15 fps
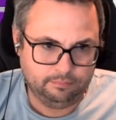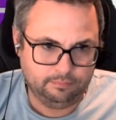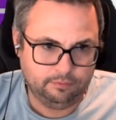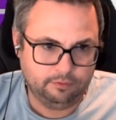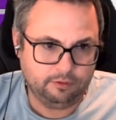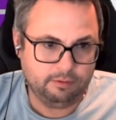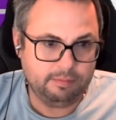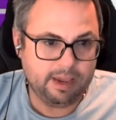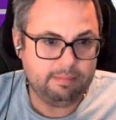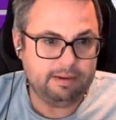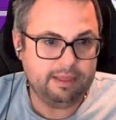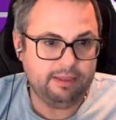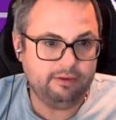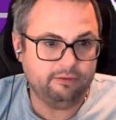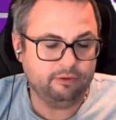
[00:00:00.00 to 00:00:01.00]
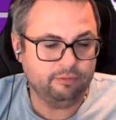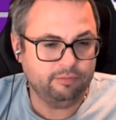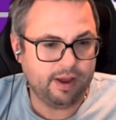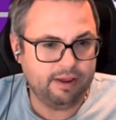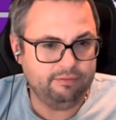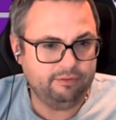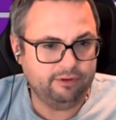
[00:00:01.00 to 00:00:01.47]
So maybe these are
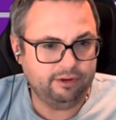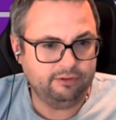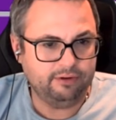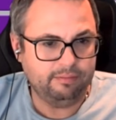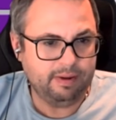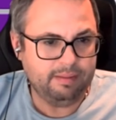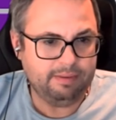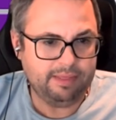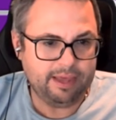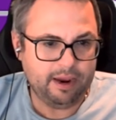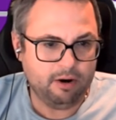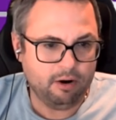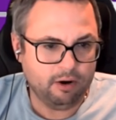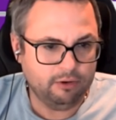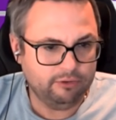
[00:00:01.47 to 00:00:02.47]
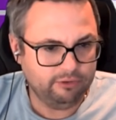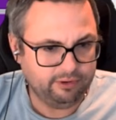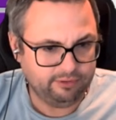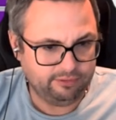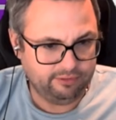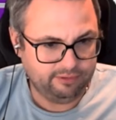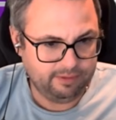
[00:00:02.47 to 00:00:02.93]
5, 6, and maybe they aren't.
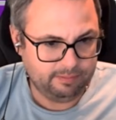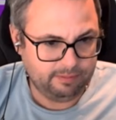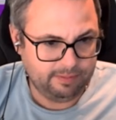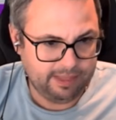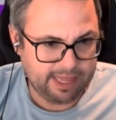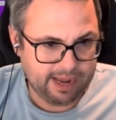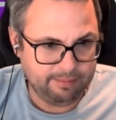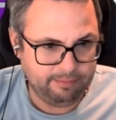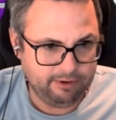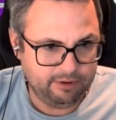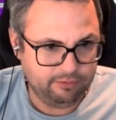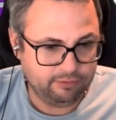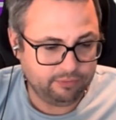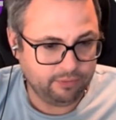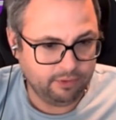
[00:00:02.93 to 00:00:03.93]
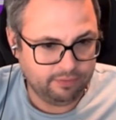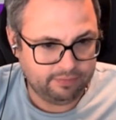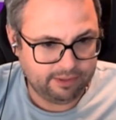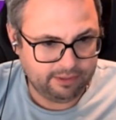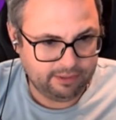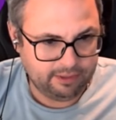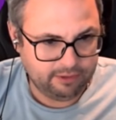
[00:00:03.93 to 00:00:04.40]
Doesn't seem to be that useful of
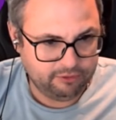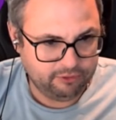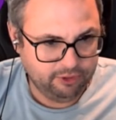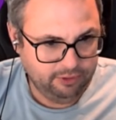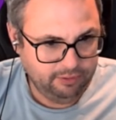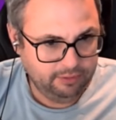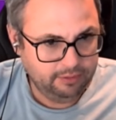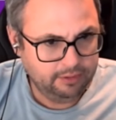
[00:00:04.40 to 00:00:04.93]
a deduction.